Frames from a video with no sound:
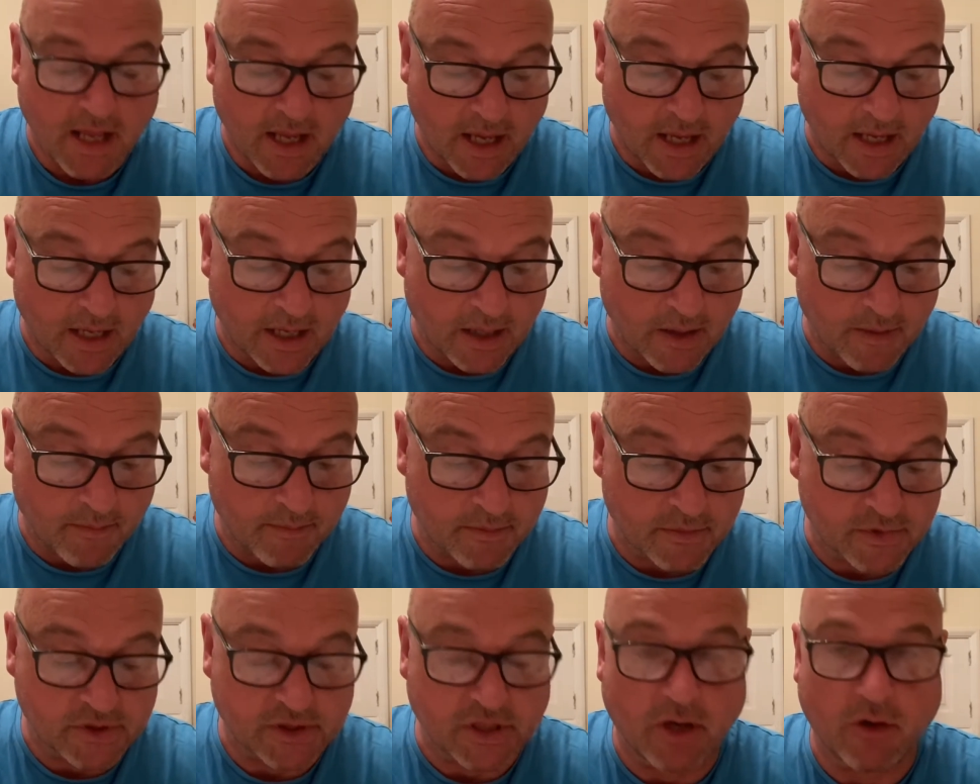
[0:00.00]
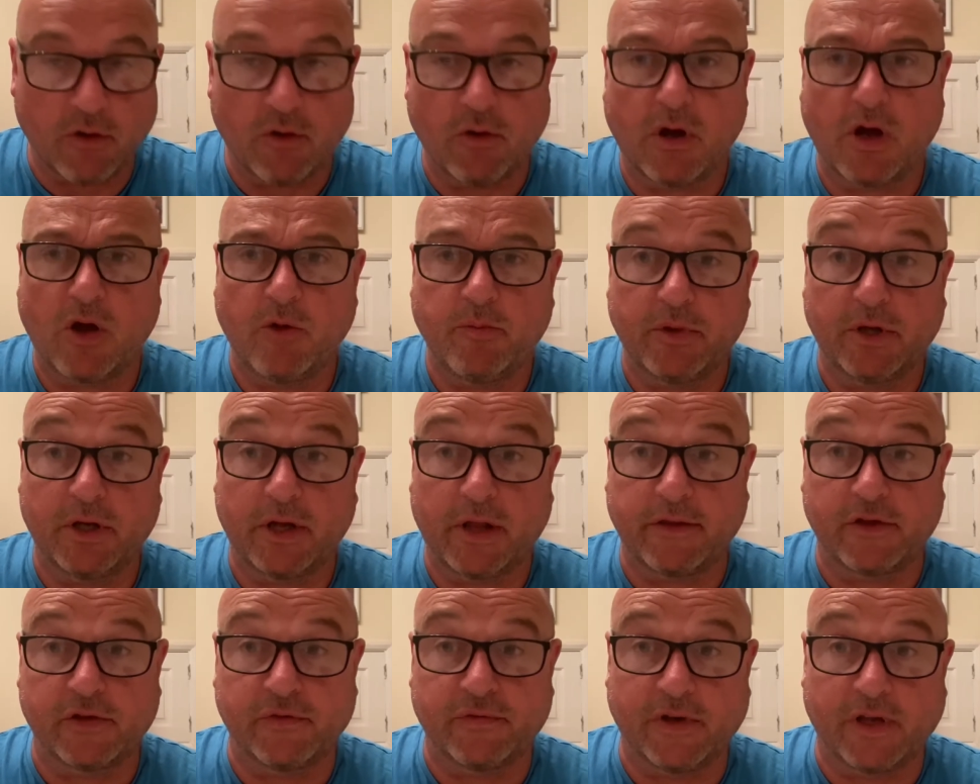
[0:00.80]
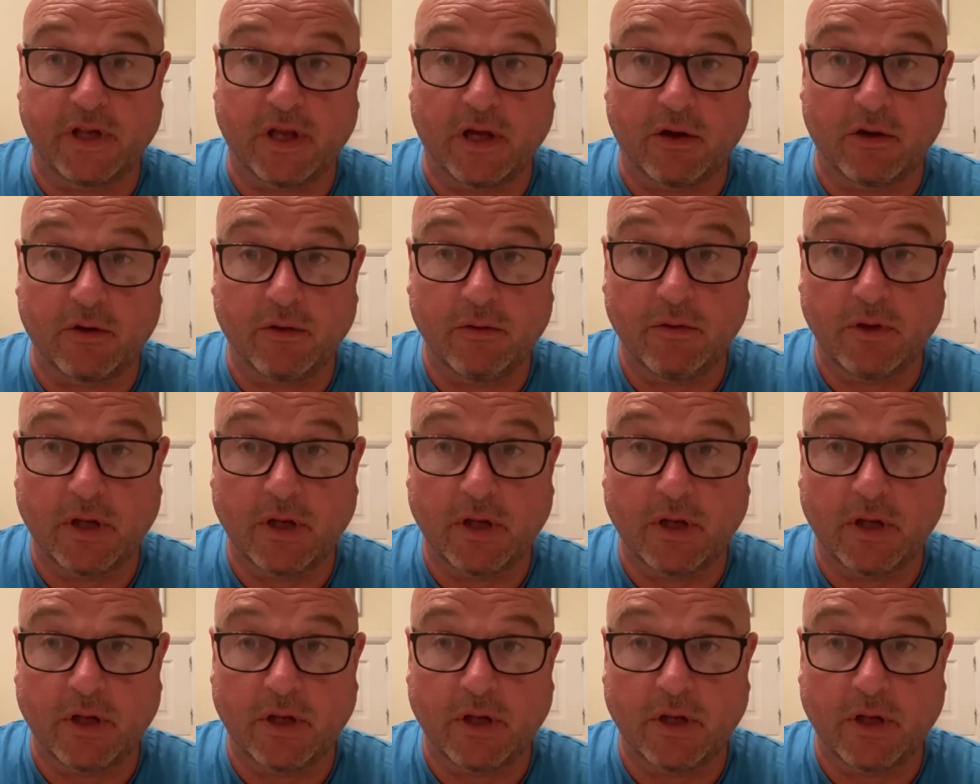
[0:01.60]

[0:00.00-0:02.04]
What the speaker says: So I hope you like this video,